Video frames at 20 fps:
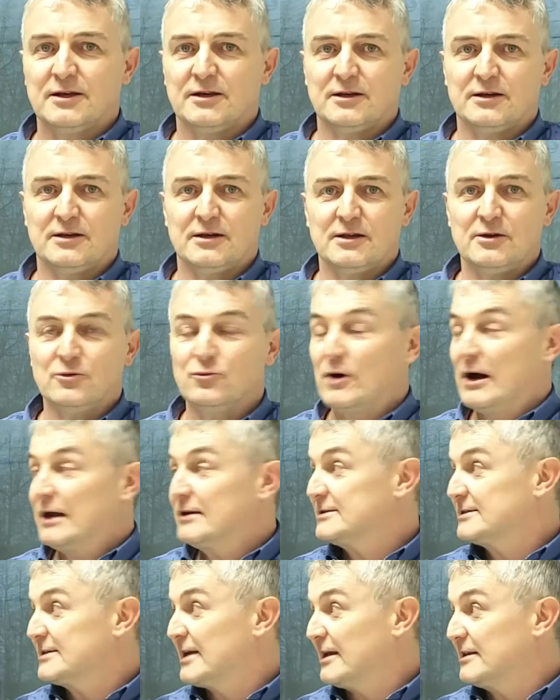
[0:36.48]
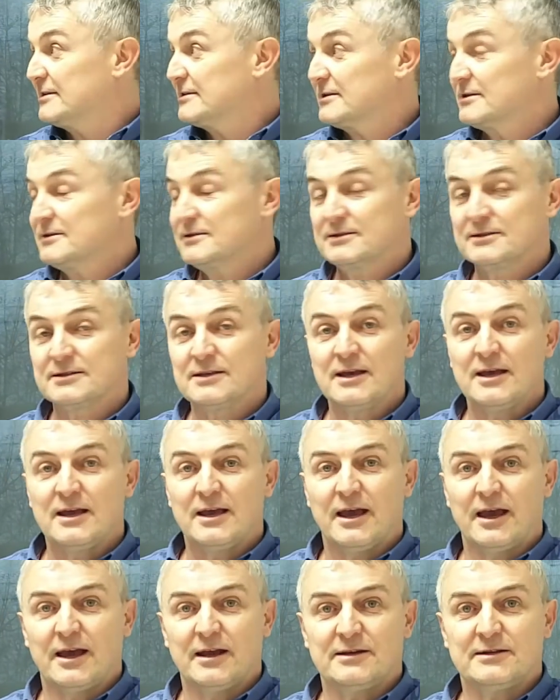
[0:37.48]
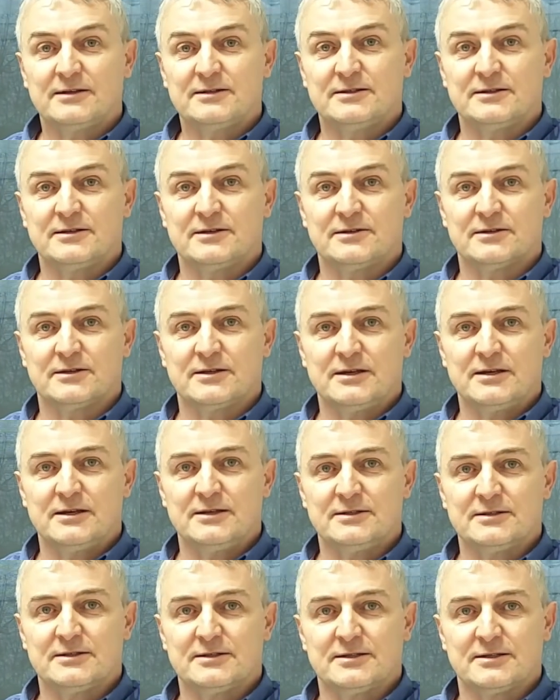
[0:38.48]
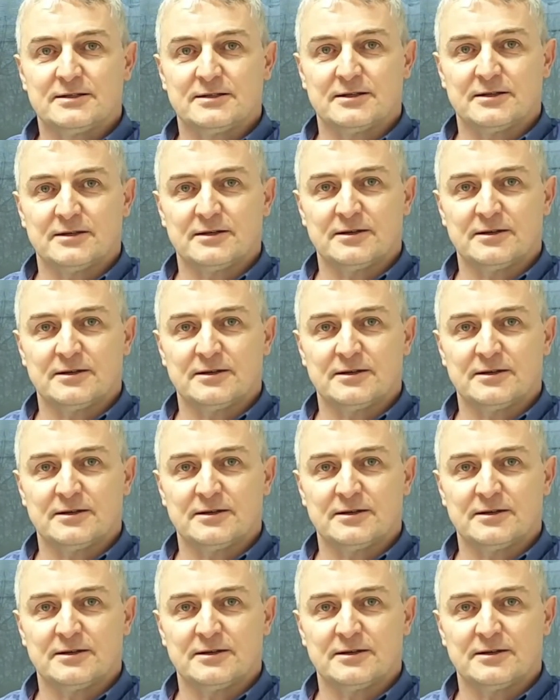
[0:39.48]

In one sentence, Elixir is